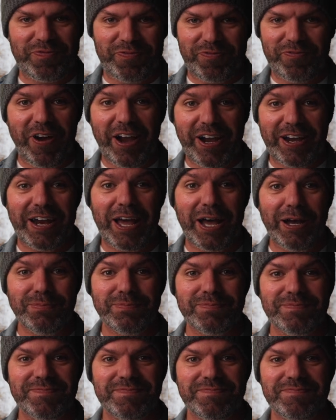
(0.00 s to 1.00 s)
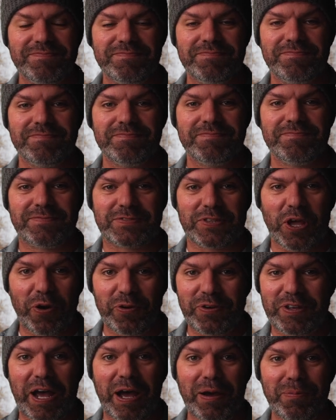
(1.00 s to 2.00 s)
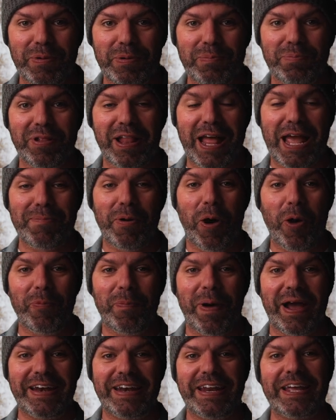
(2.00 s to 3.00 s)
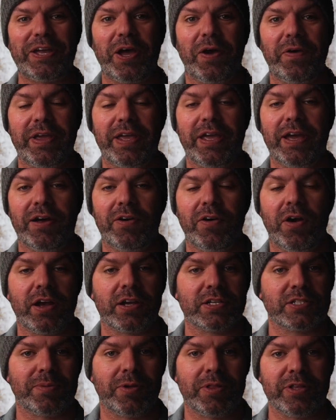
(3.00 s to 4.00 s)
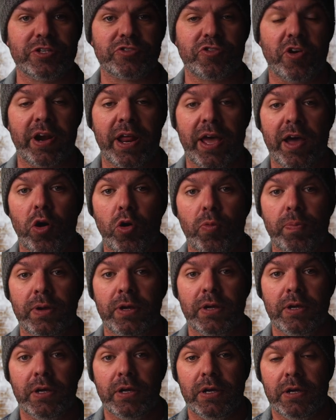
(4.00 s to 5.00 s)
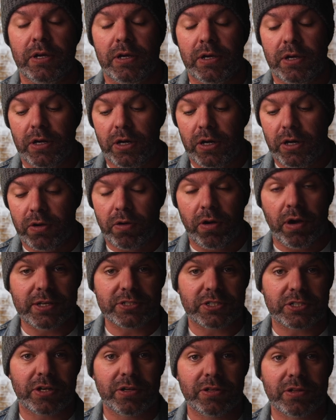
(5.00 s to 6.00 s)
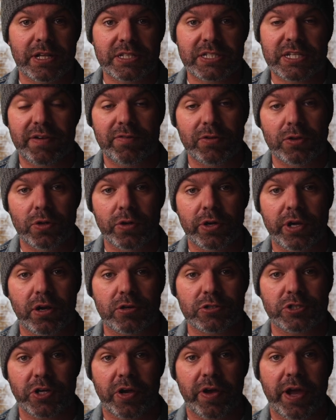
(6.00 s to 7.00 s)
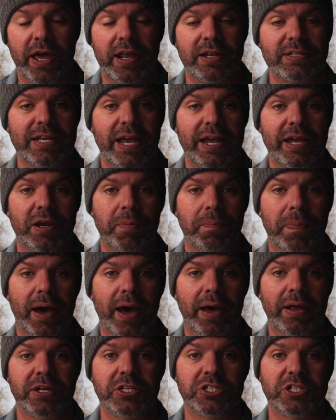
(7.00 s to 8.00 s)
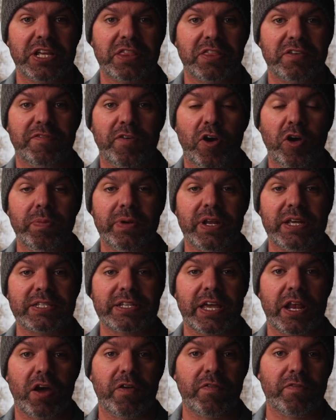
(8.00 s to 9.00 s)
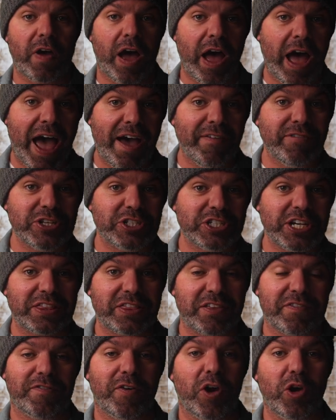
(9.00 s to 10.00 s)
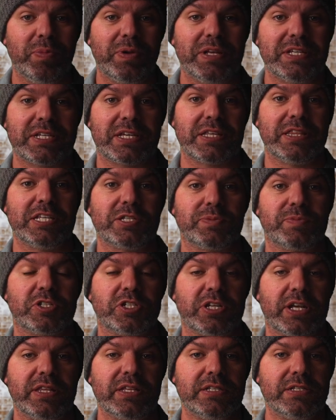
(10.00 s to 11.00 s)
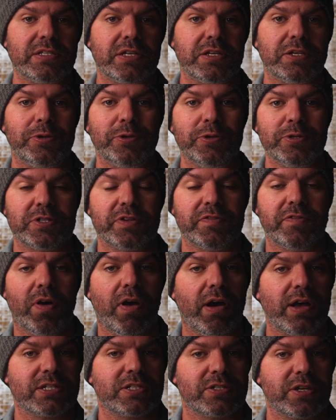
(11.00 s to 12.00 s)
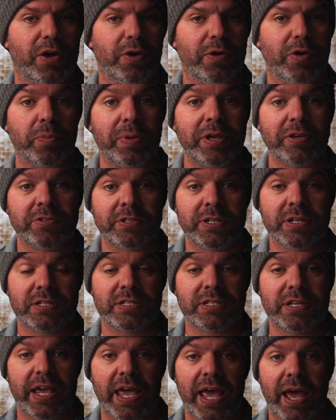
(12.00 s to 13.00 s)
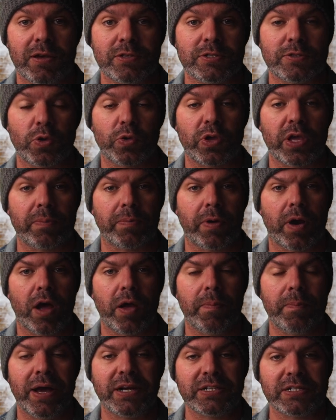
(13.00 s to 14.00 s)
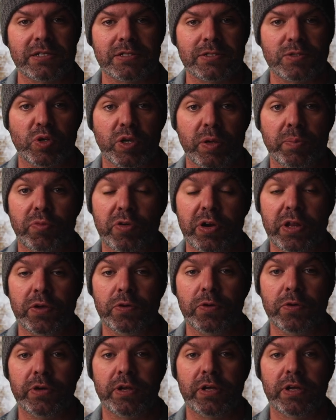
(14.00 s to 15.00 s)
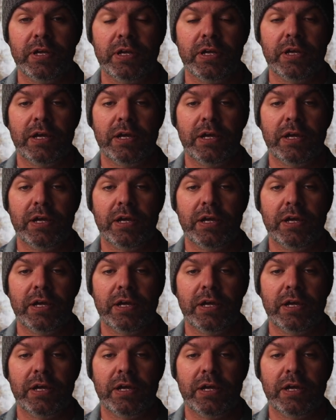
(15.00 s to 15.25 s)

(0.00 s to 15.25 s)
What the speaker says: fuck it up, don't come and blame old mate Nico here, right? Because I'm only trying to help. All right, so let's have a look and I'll show you how to take it apart and check the foam disc. And I haven't checked the foam disc in this machine. This is a used device, so it'll be interesting to see how it's looking, but I imagine it's looking pretty good.